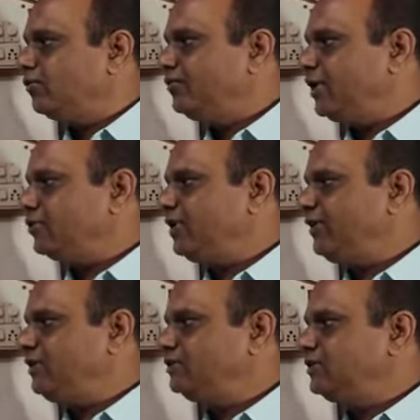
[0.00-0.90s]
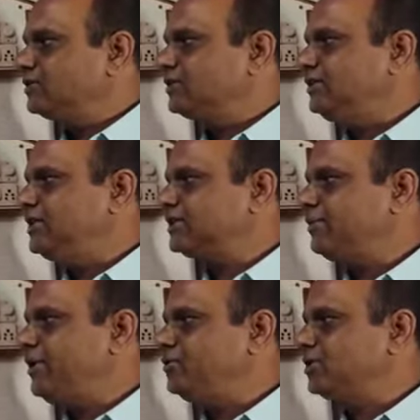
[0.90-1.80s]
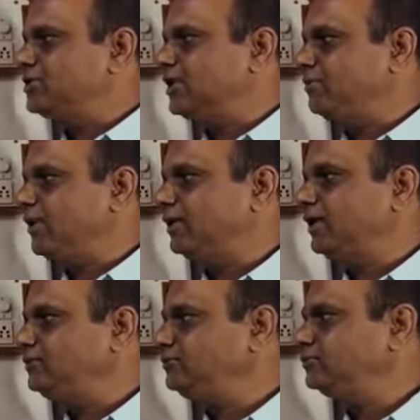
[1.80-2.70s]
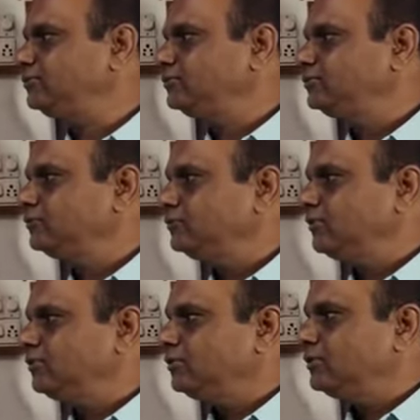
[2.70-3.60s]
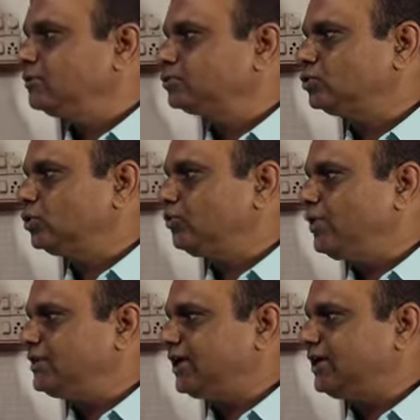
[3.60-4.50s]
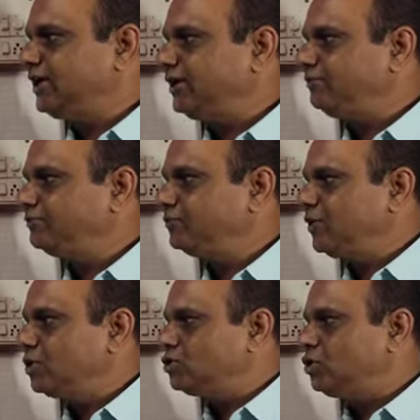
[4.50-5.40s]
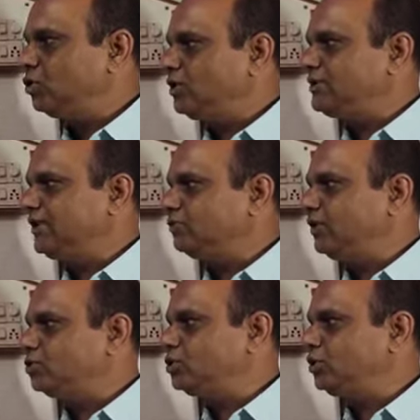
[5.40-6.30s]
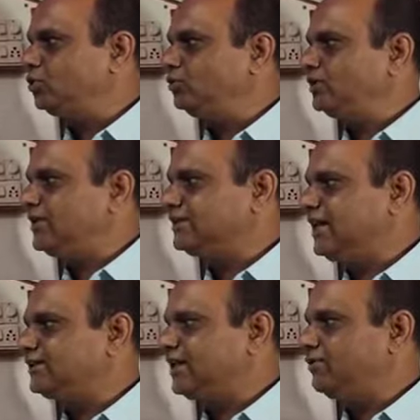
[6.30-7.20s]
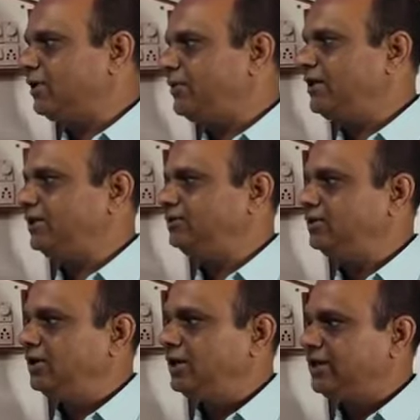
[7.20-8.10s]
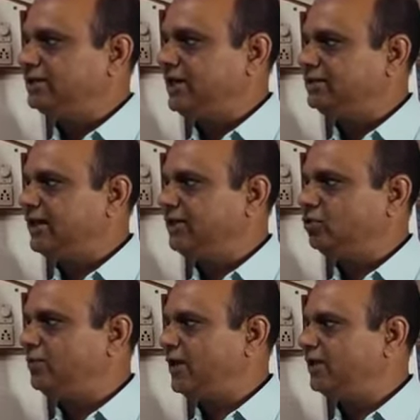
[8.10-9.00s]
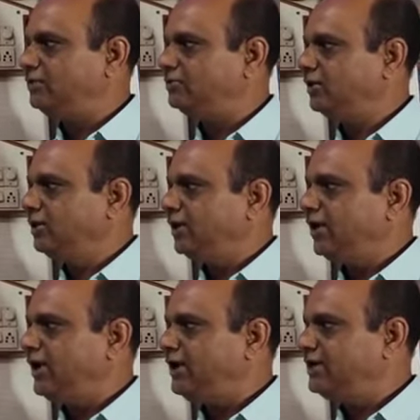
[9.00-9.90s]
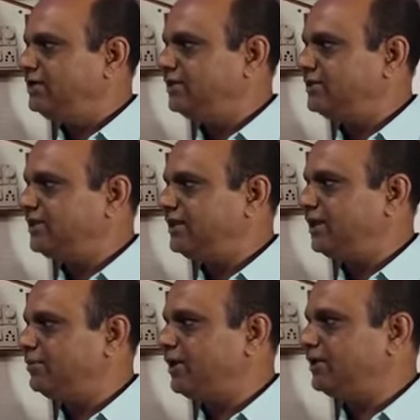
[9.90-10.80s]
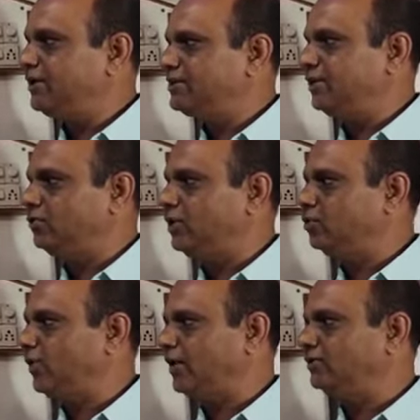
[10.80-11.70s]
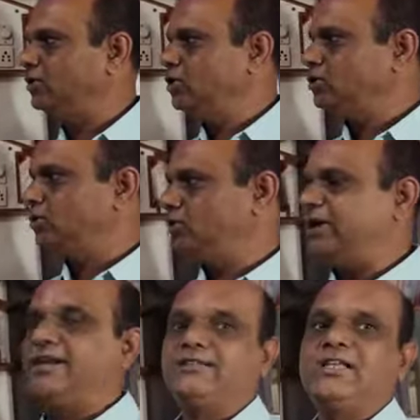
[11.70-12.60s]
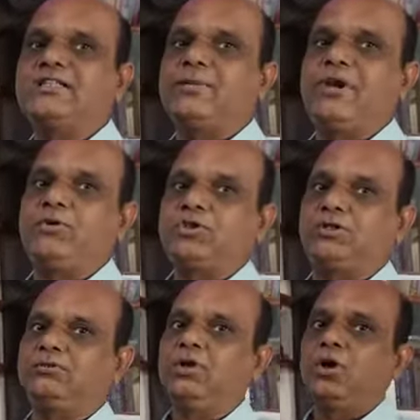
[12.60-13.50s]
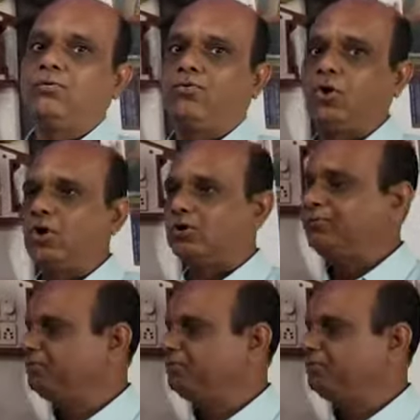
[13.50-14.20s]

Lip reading: We have given this subdivision sigma n. So we will check here. 0 is equal to 0 is less than 1 by n is less than 2 by n and is less than n by n is equal to 1. So it is the subdivision for